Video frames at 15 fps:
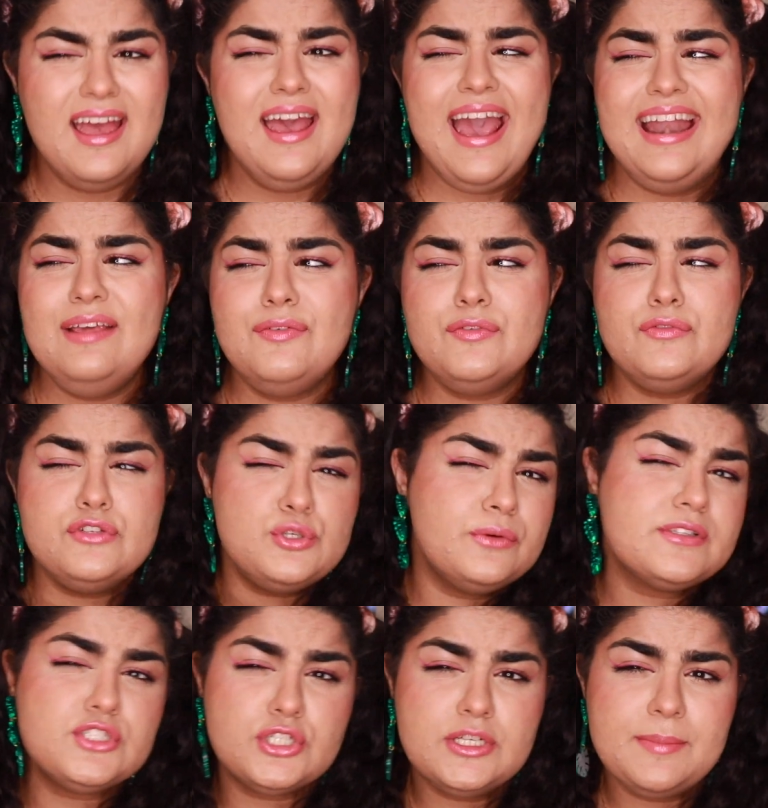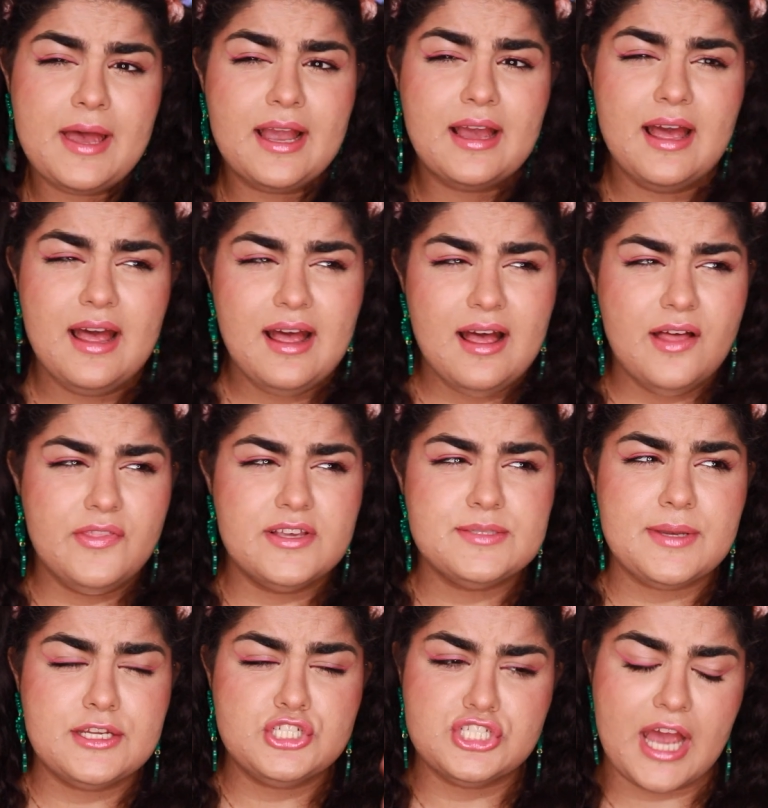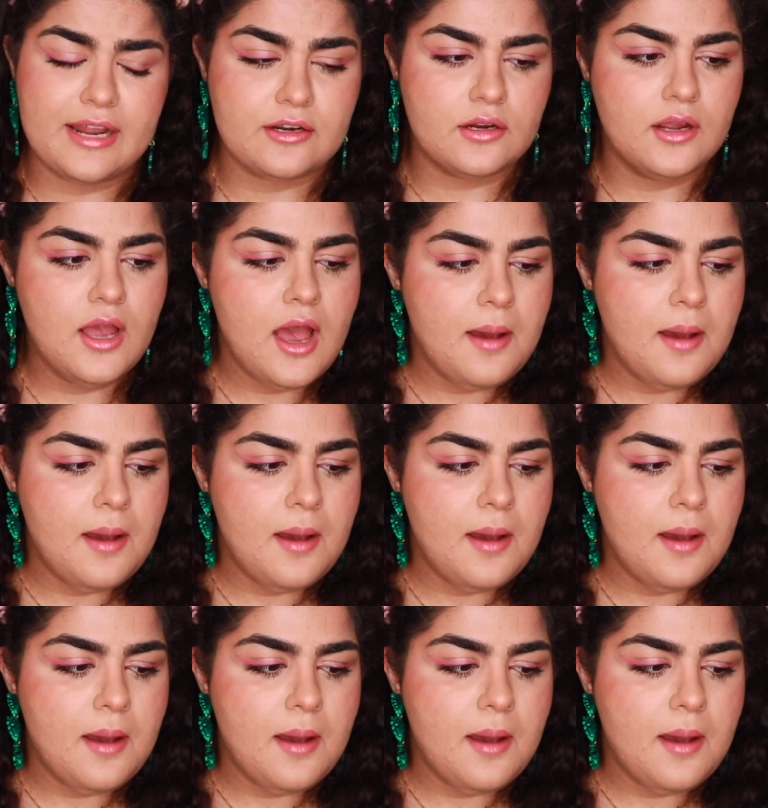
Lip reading: and even if you do have a sturdy bag, things might shatter.